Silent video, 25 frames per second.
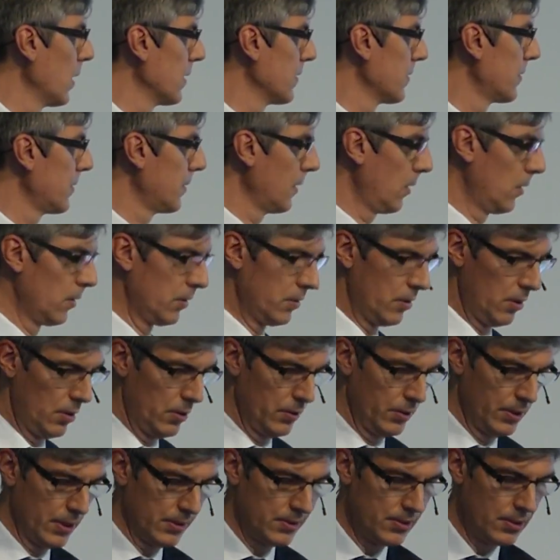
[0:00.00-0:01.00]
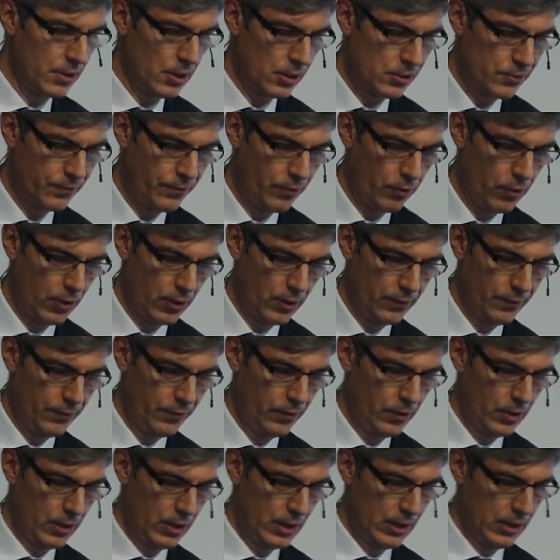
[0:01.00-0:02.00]
ones on the search
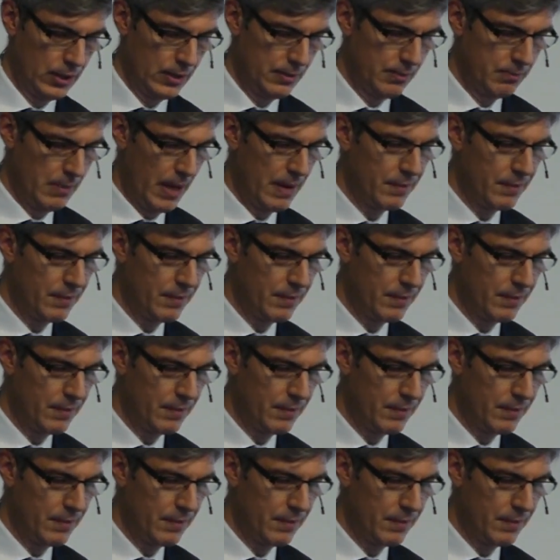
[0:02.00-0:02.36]
for